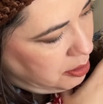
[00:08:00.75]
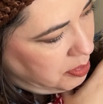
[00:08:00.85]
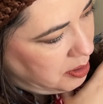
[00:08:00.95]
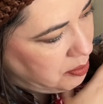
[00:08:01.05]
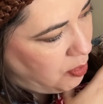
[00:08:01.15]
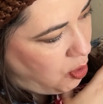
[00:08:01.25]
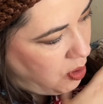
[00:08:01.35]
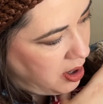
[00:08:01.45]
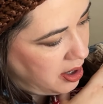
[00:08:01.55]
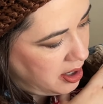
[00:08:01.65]
bit
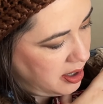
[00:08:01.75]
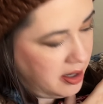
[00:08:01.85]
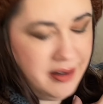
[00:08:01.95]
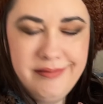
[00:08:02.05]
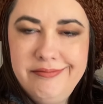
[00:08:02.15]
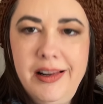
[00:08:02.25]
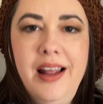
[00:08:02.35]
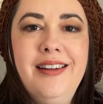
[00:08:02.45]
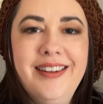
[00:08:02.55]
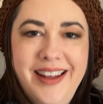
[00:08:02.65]
more
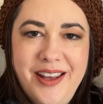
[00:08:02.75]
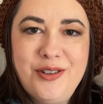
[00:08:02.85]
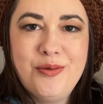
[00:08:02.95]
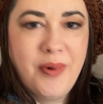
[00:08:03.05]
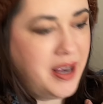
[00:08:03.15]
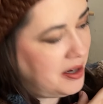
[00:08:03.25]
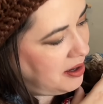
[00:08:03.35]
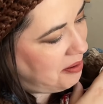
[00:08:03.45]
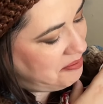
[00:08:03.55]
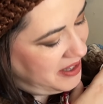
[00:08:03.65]
less
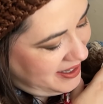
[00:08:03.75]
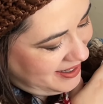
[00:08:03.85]
random.